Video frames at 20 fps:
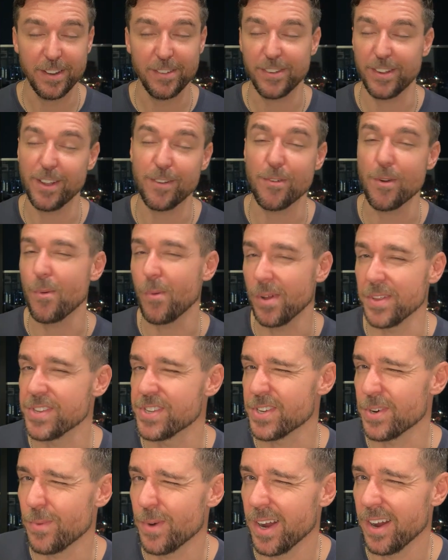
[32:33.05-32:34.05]
every
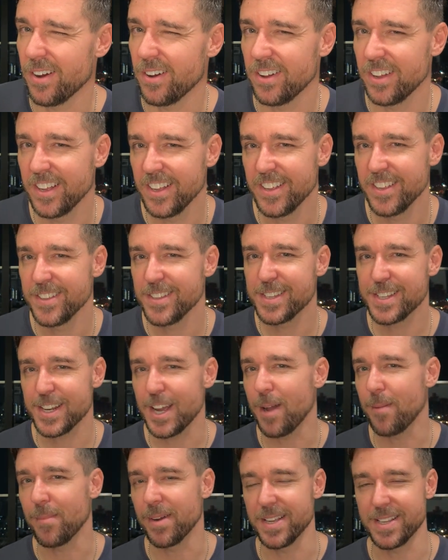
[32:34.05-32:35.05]
once in a while,
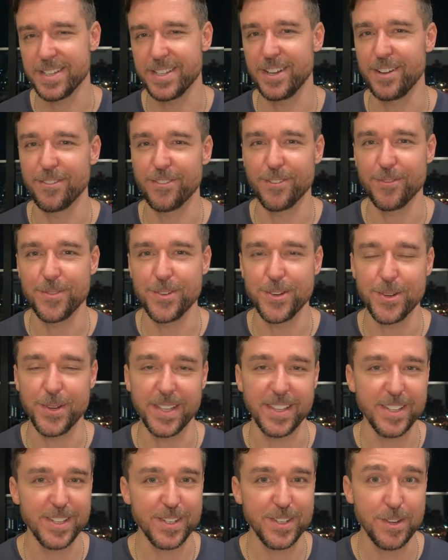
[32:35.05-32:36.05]
stop myself from
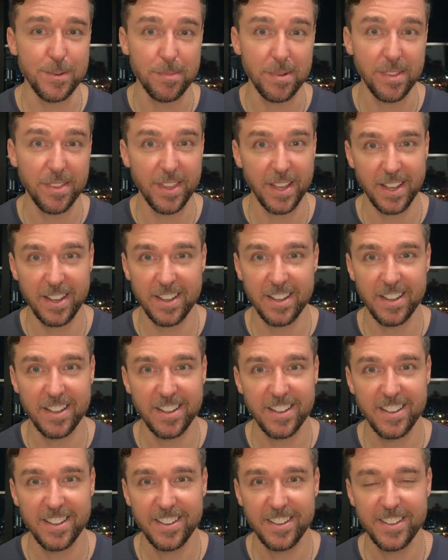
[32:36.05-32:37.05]
doing the stupid thing.
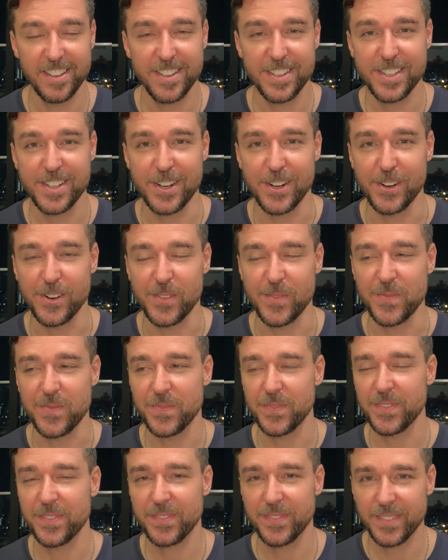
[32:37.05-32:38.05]
So
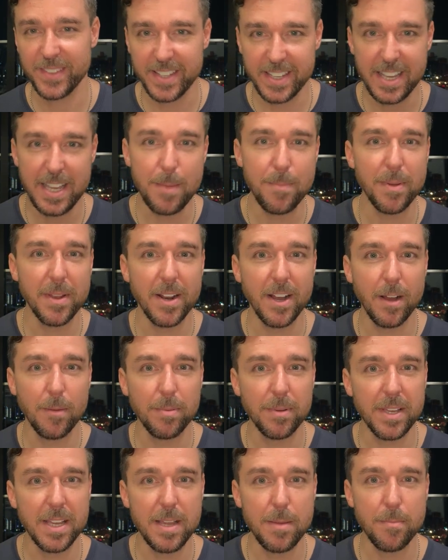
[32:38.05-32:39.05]
keep it
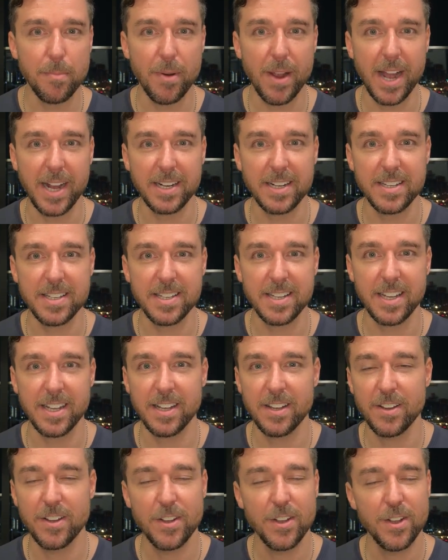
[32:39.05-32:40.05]
up, keep
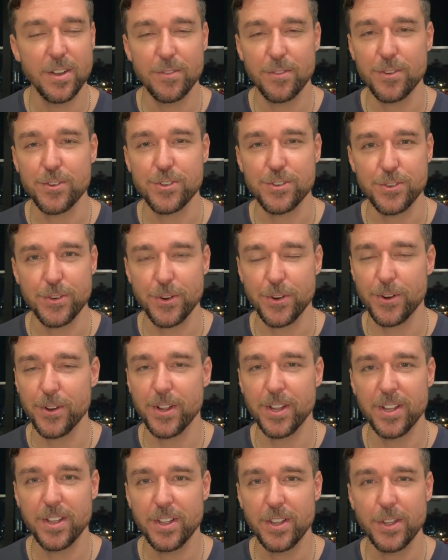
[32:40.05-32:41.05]
practicing. For
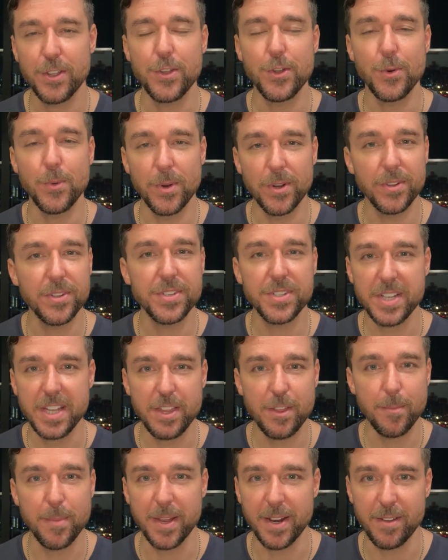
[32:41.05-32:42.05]
sure, you will see
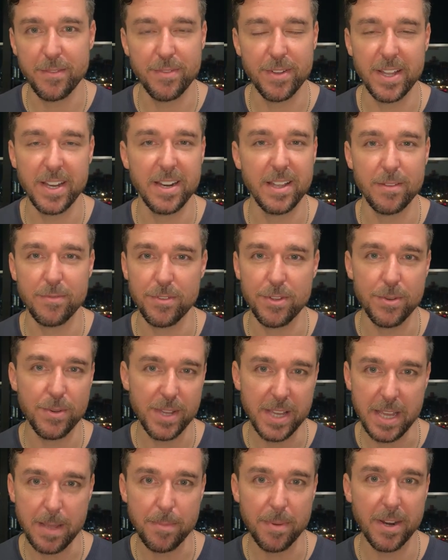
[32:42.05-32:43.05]
the benefit if you
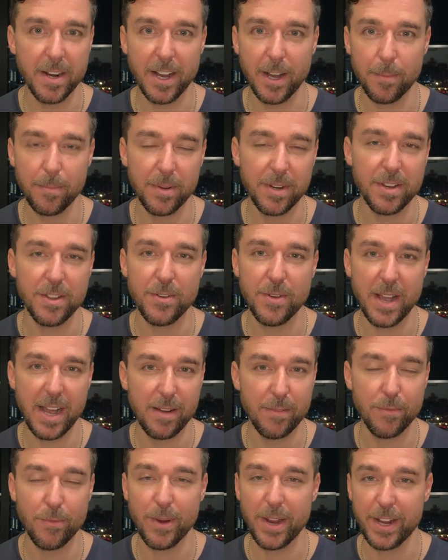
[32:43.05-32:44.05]
keep it up and you
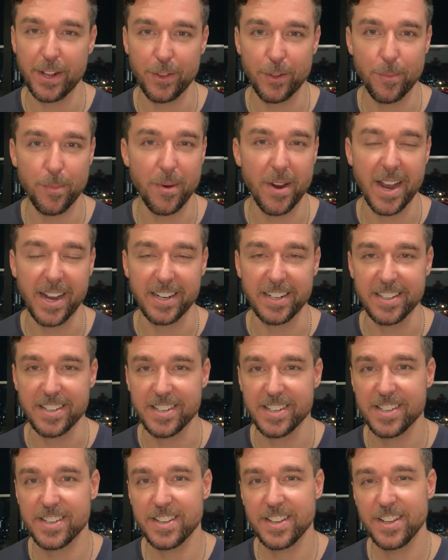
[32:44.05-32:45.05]
have regular
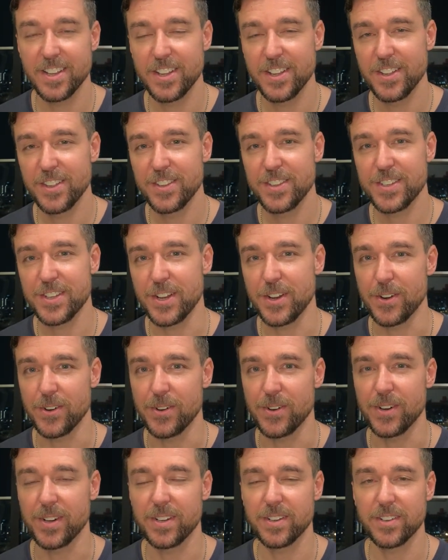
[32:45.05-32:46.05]
practice. So